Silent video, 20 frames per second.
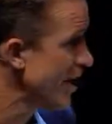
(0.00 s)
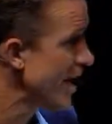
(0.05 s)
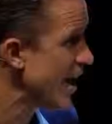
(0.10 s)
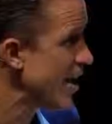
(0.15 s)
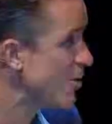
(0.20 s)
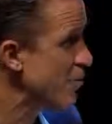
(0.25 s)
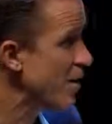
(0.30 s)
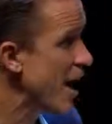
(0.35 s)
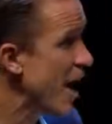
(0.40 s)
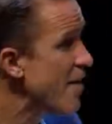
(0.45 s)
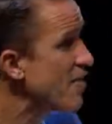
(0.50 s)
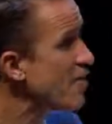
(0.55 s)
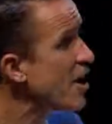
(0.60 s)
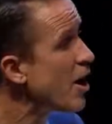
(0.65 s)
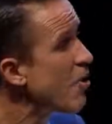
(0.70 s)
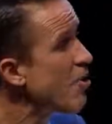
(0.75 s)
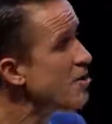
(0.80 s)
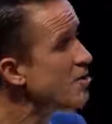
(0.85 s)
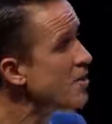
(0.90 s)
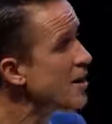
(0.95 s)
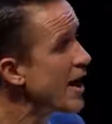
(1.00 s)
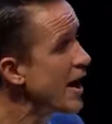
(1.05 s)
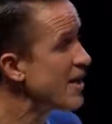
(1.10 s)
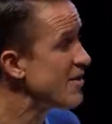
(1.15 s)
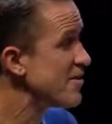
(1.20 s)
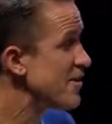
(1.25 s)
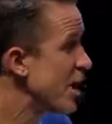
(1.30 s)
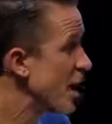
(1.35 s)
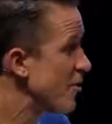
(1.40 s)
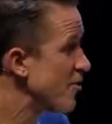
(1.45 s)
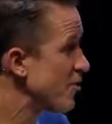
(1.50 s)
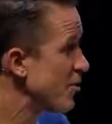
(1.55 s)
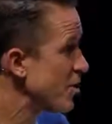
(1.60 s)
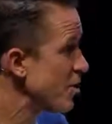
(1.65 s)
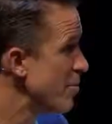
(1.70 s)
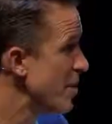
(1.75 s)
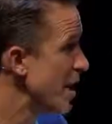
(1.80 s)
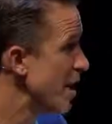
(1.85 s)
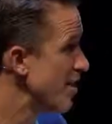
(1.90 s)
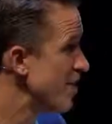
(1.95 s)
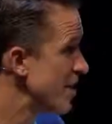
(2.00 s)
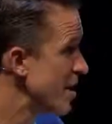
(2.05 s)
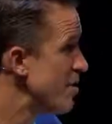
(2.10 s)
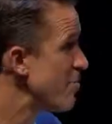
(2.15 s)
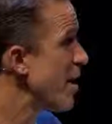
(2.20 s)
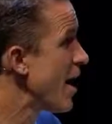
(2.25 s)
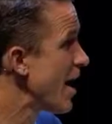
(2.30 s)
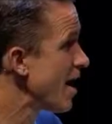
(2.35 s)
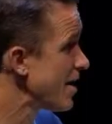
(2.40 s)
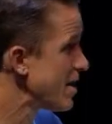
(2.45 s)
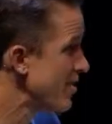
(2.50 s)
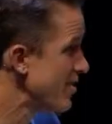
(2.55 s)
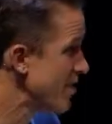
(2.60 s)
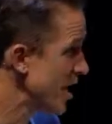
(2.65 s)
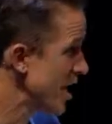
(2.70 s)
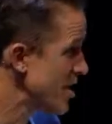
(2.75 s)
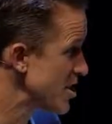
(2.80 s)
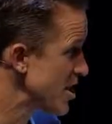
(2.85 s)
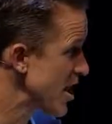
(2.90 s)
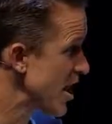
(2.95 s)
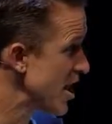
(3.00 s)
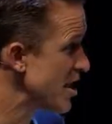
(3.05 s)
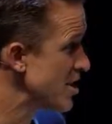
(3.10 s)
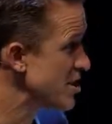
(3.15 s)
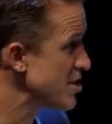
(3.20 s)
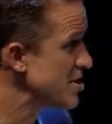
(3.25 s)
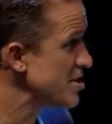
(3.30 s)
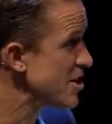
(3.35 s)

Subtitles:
and we haven't always been as thoughtful about the impact of that change.